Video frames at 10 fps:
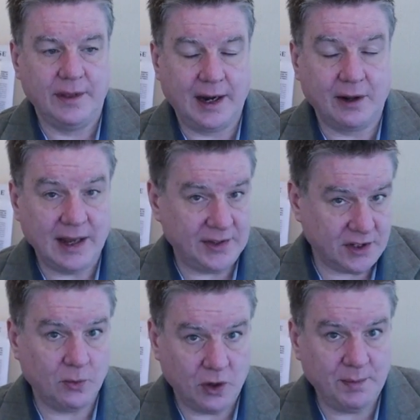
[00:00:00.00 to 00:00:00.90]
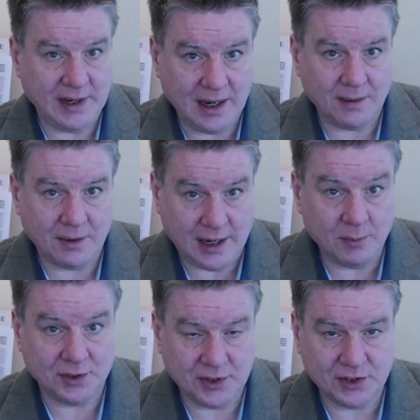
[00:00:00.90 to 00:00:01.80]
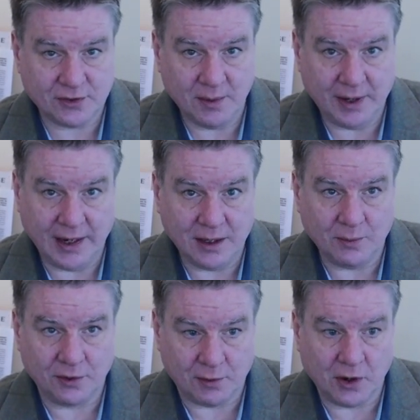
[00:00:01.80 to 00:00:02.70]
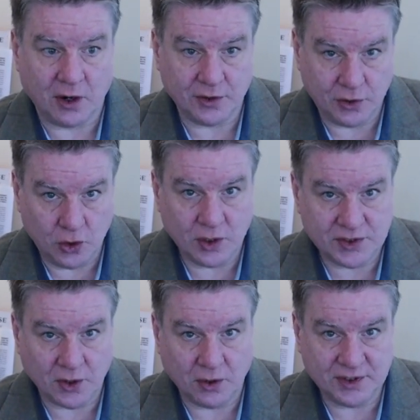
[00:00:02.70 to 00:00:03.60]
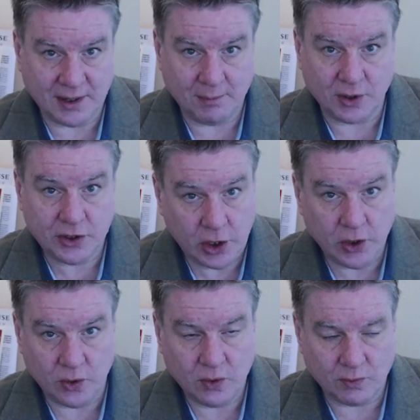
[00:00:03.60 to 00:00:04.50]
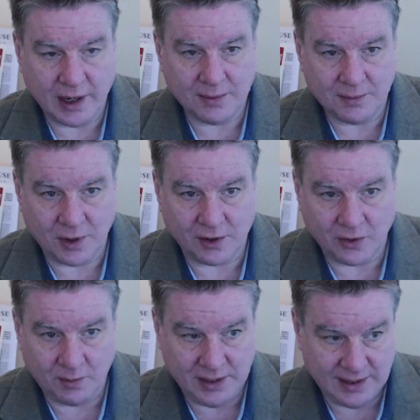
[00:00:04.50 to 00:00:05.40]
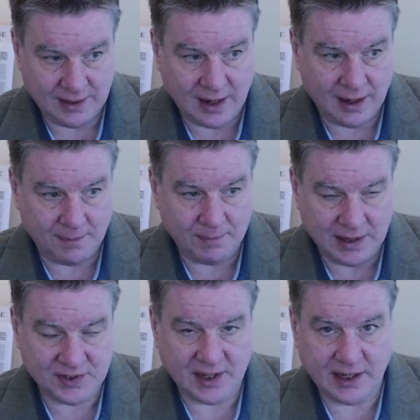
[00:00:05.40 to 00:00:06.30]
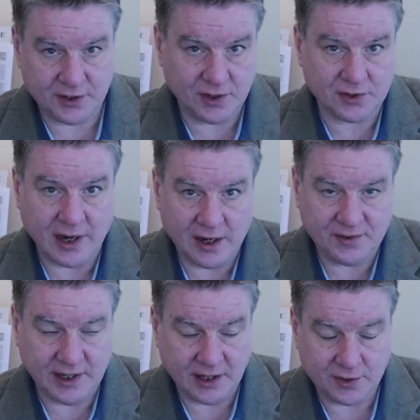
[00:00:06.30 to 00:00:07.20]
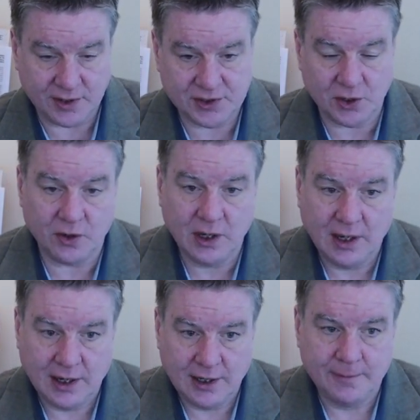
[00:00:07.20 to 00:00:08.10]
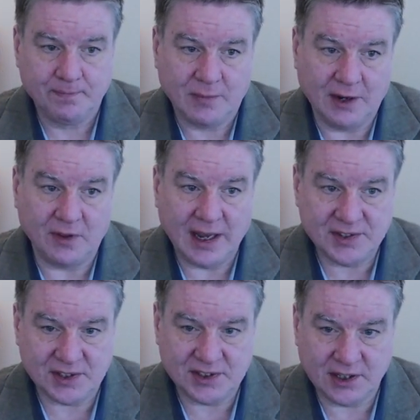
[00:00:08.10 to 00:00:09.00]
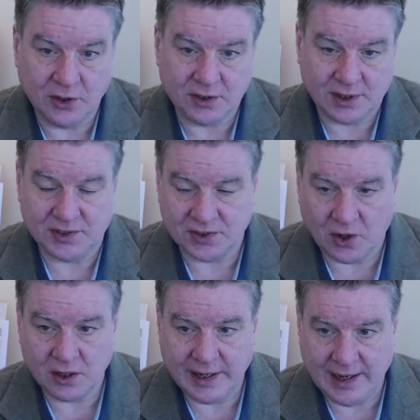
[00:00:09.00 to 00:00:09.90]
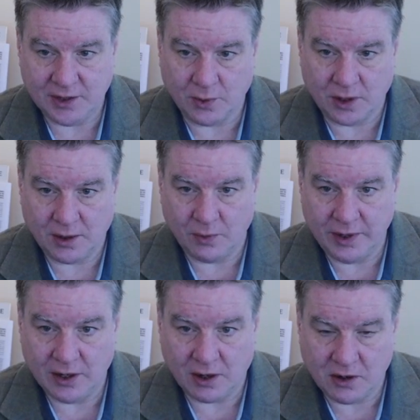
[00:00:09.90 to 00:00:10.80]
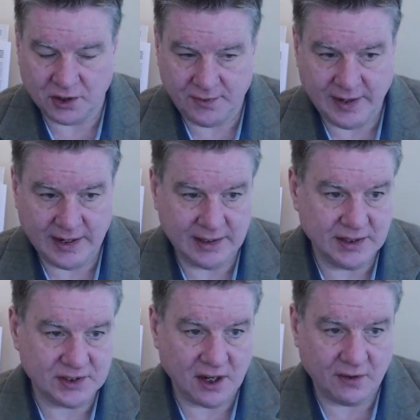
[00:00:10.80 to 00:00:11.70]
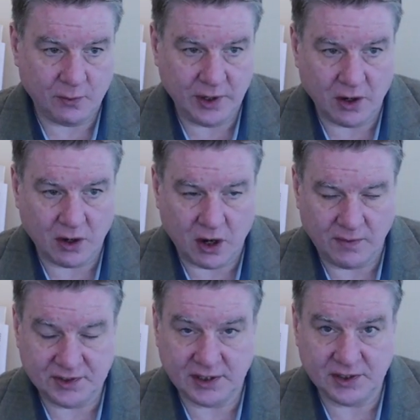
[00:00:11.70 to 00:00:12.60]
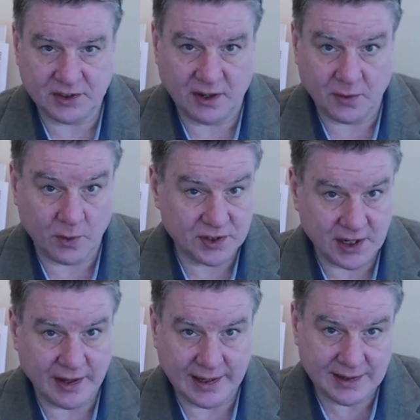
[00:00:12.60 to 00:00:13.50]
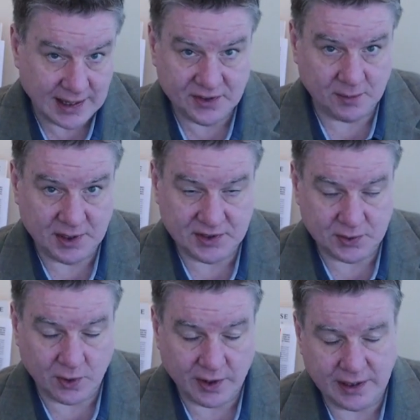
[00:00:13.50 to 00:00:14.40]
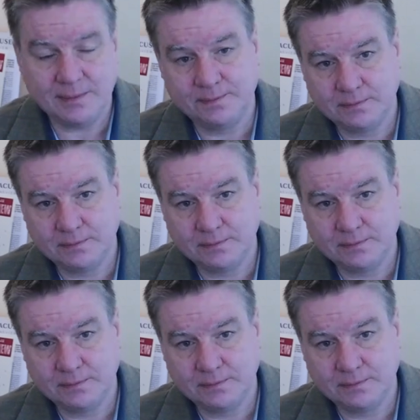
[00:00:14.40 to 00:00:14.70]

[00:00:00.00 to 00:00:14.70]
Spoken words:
That Alaska would be able to discriminate with regard to who it sold timber to, right, whether it would be in-state interests or out-of-state interests. So if Alaska said, look, this is our land, we are cultivating this stuff, we are harvesting this stuff, and we're selling it, that's the business we're in.